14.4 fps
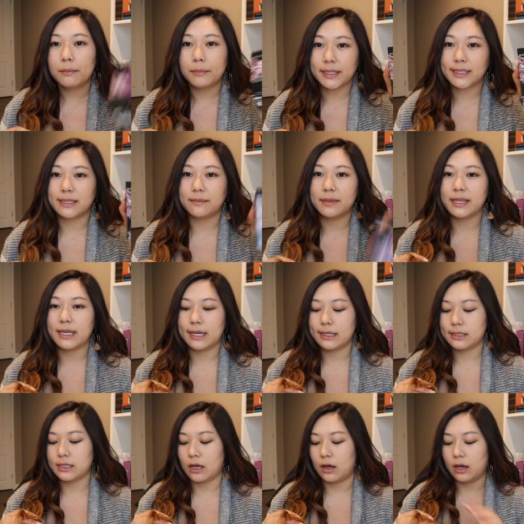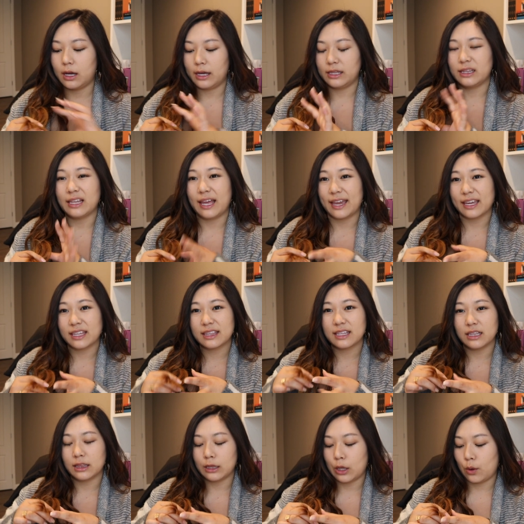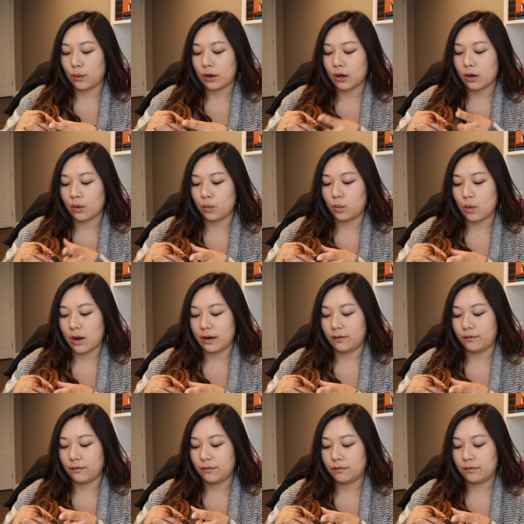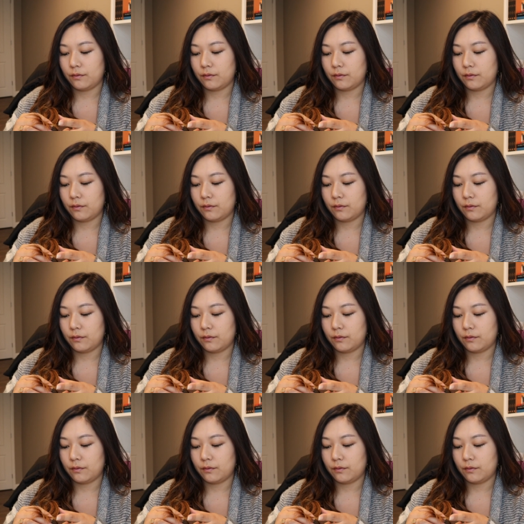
put some of this on like the lower one